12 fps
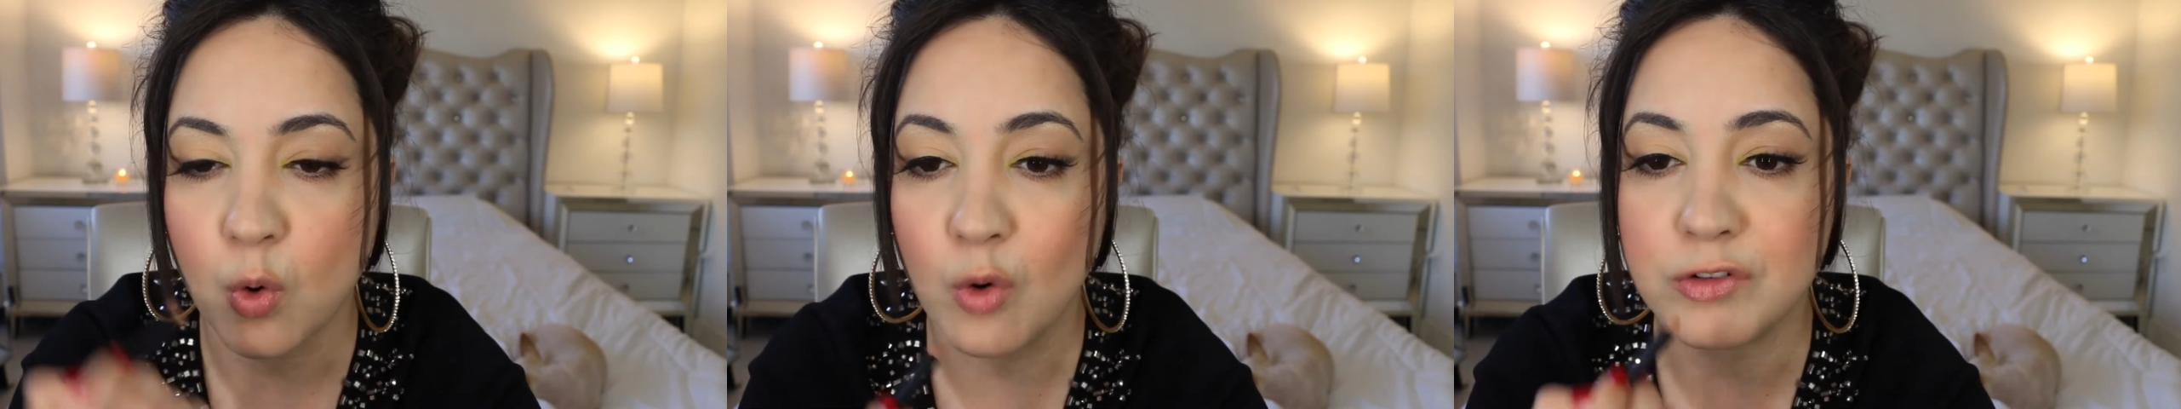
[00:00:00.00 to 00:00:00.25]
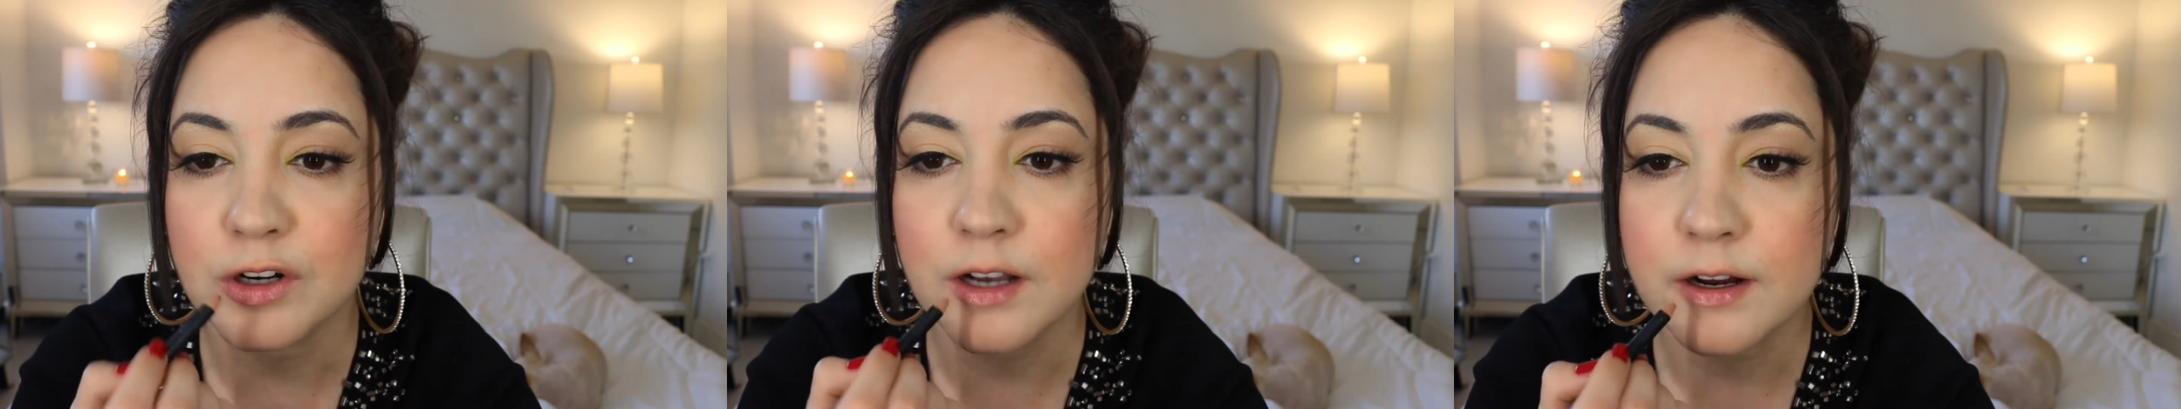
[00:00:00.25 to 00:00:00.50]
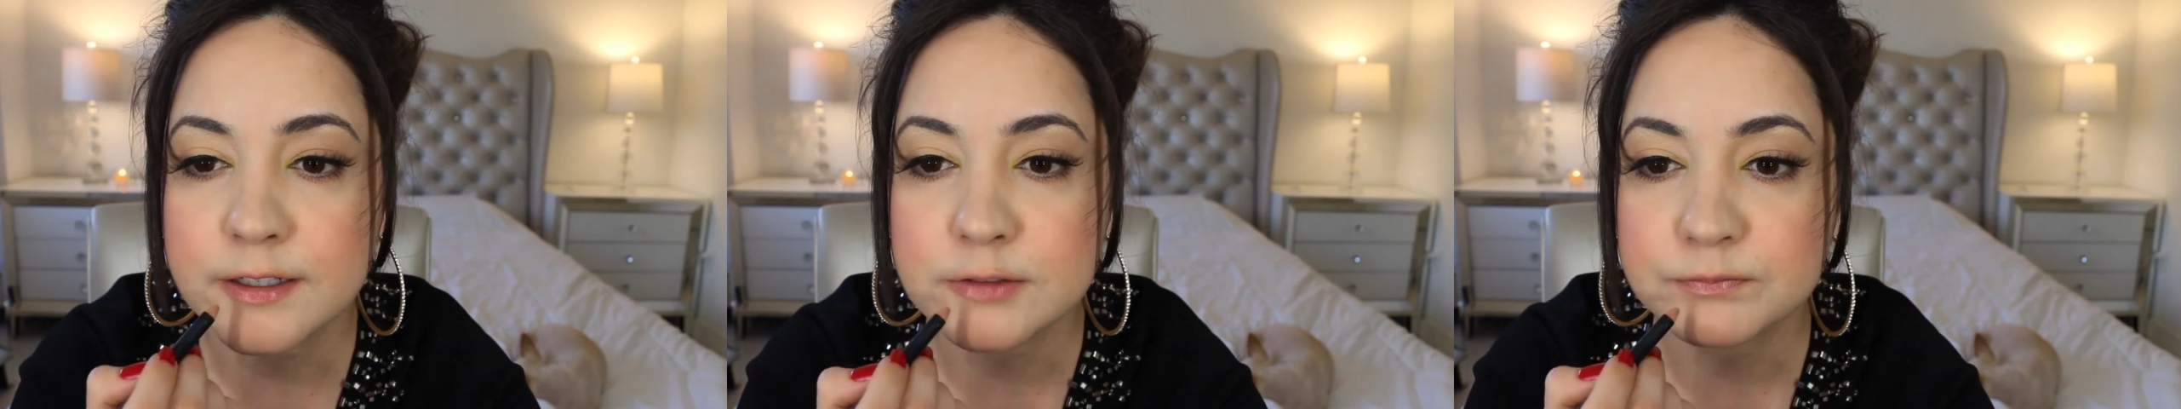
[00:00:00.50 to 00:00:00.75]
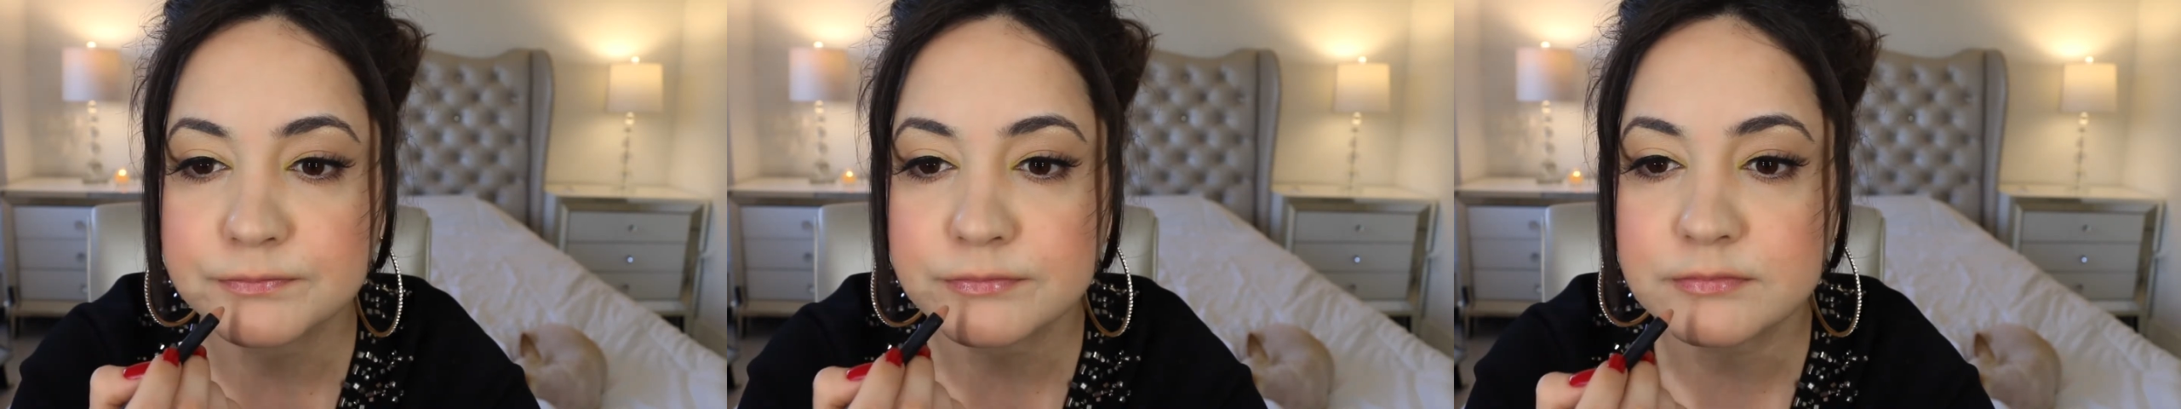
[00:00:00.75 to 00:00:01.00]
overline.
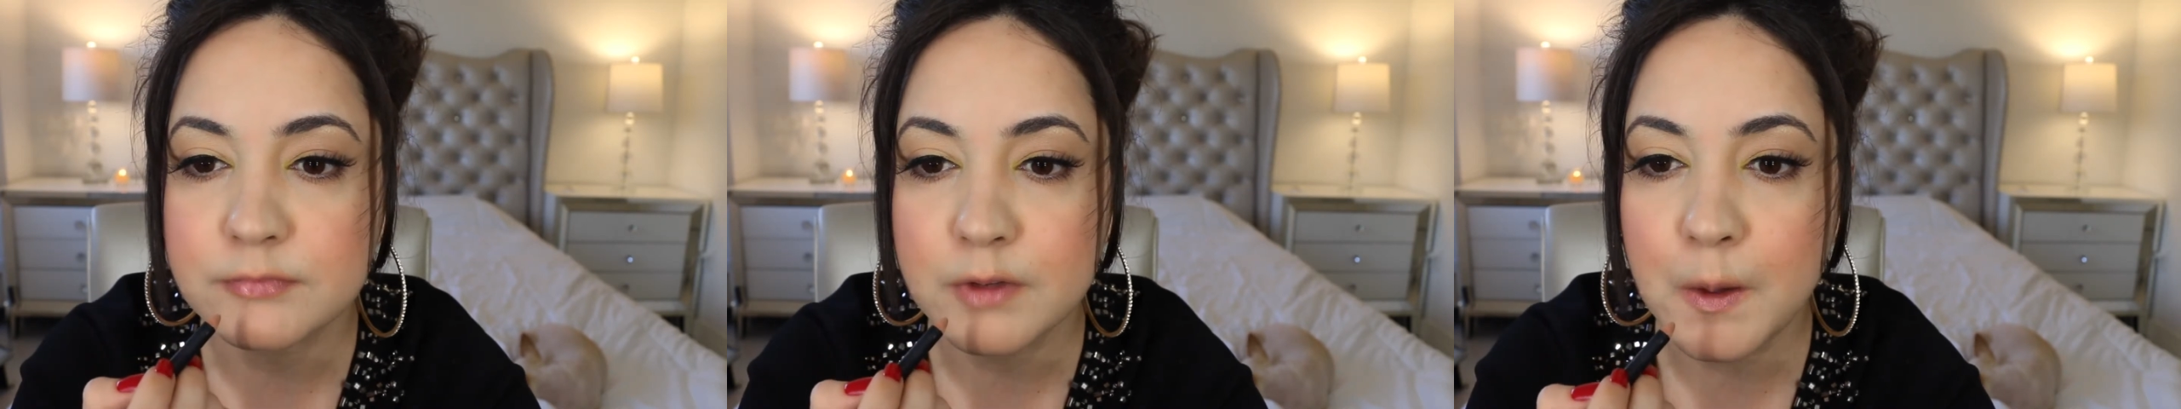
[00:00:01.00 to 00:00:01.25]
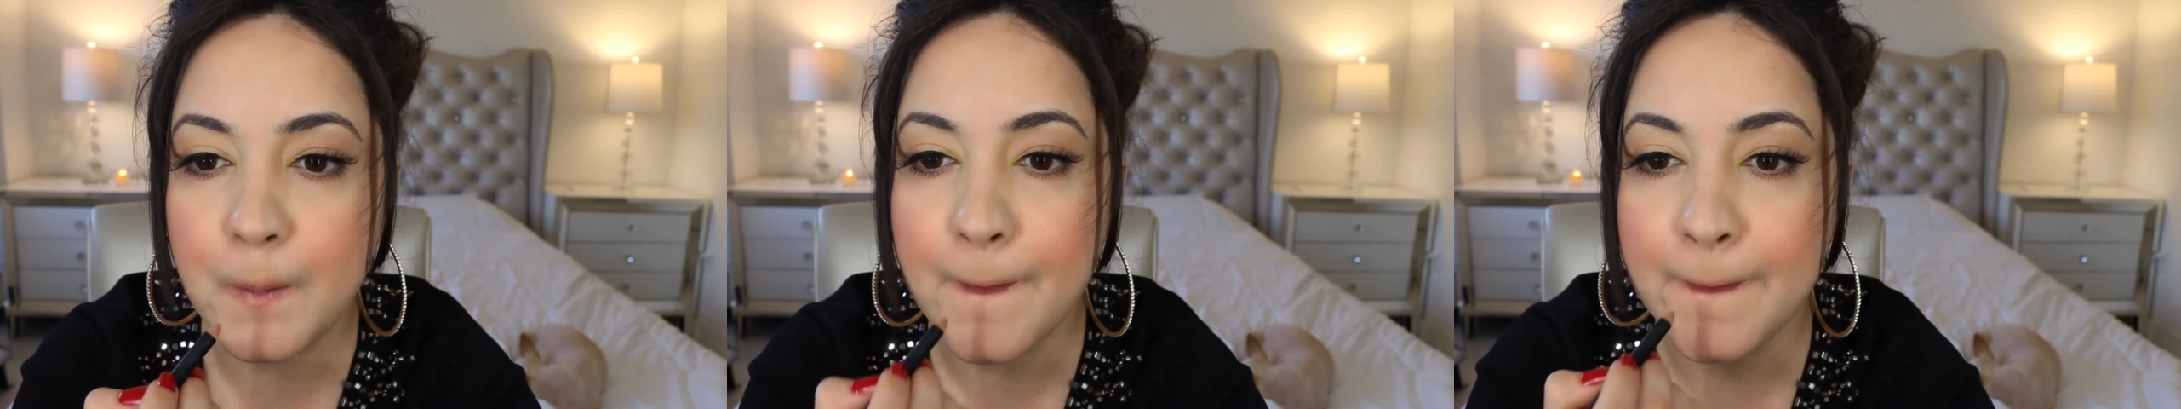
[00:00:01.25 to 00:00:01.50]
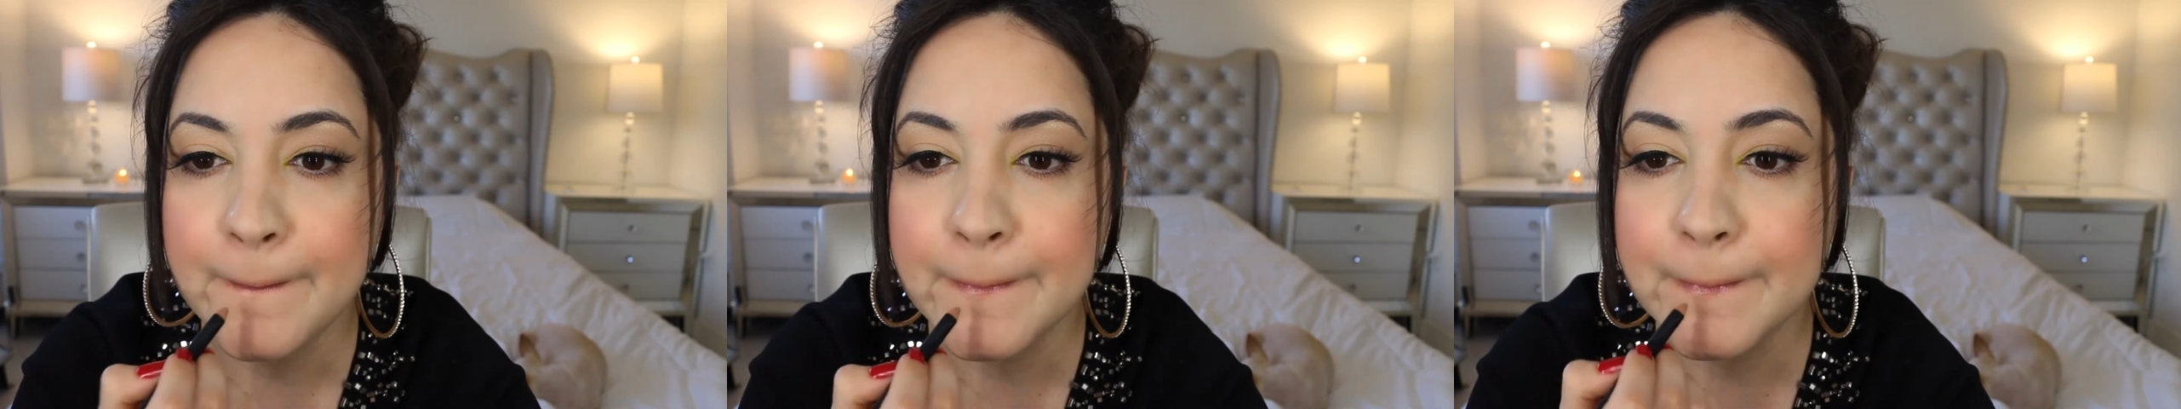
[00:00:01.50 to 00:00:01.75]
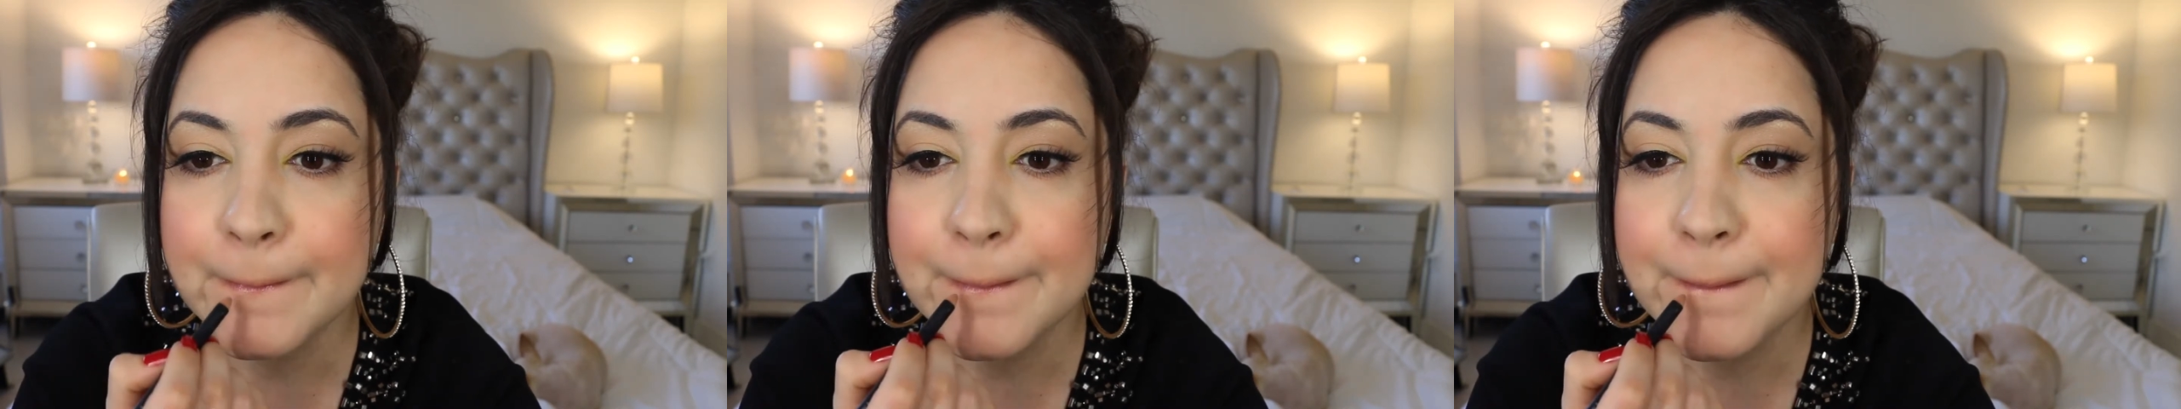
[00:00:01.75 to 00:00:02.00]

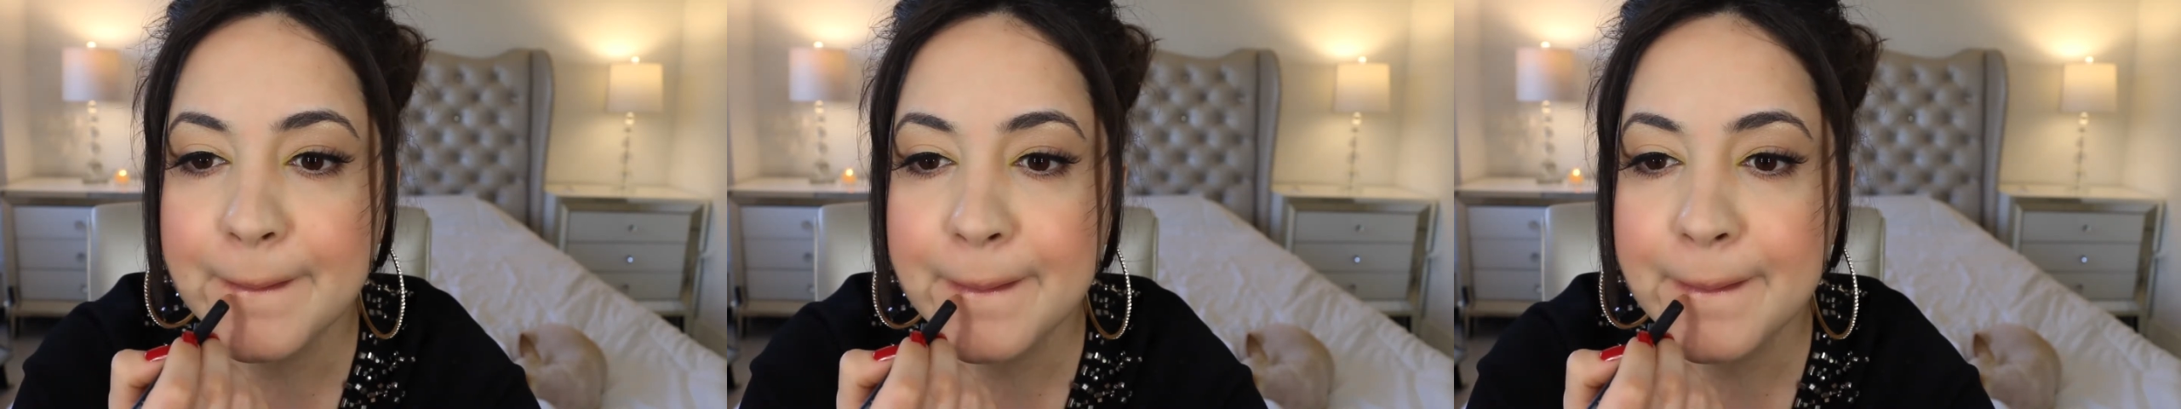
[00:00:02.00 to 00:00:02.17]
So,